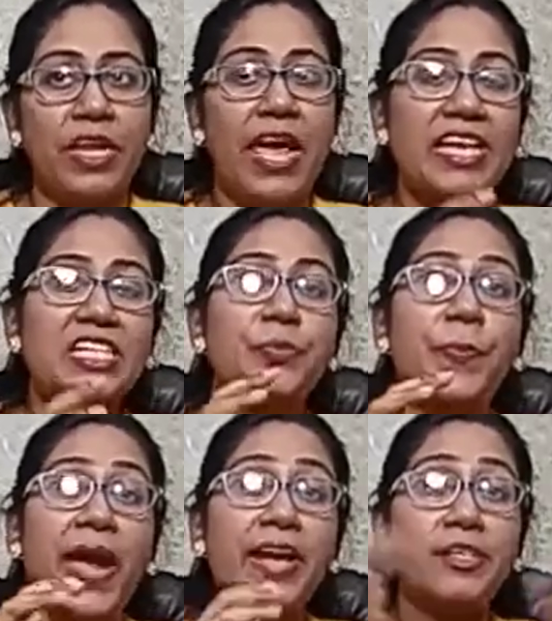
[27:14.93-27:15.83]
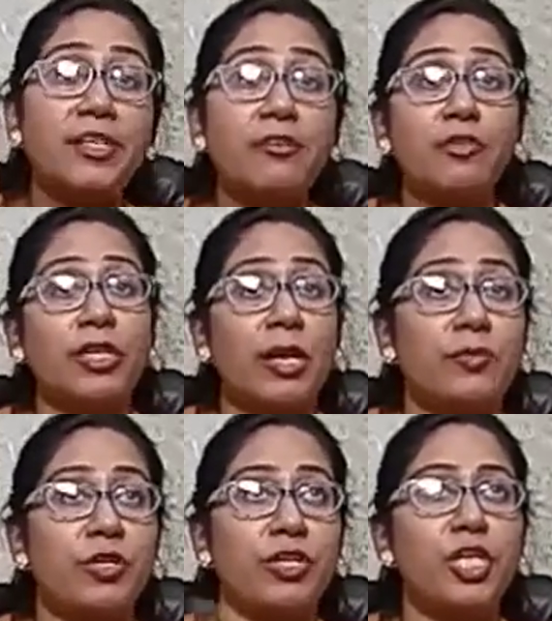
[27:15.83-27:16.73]
Expand your
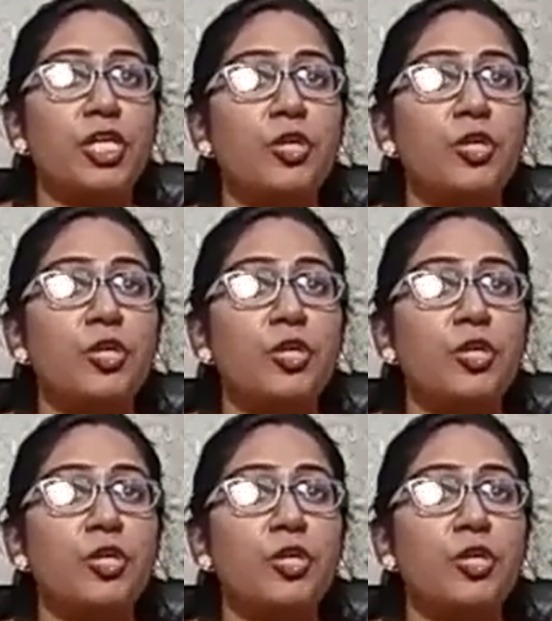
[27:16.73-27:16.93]
vocabulary.